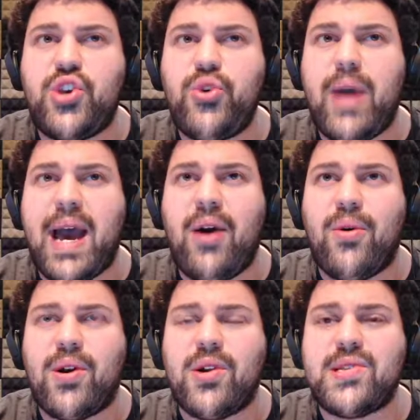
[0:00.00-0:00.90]

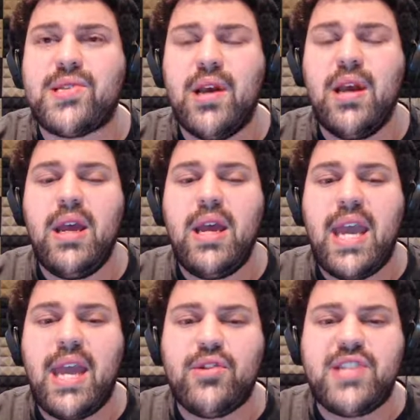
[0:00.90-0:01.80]
hours.
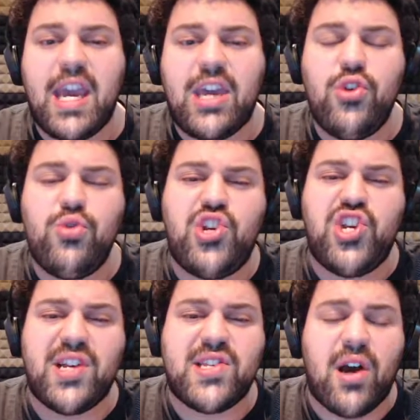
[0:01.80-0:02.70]
It'll take you
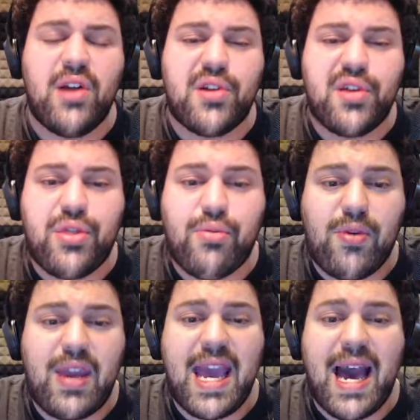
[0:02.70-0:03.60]
just under
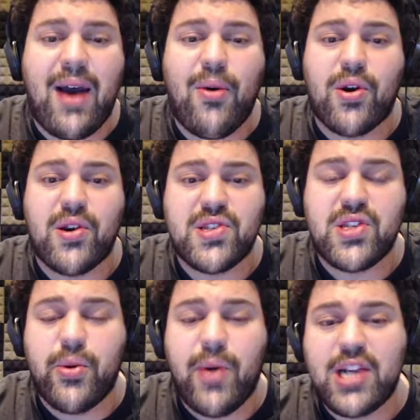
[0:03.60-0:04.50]
3 hours to
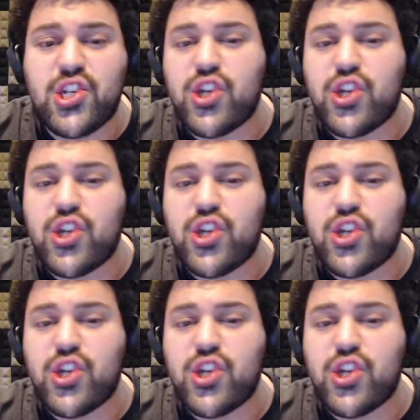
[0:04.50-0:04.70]
watch the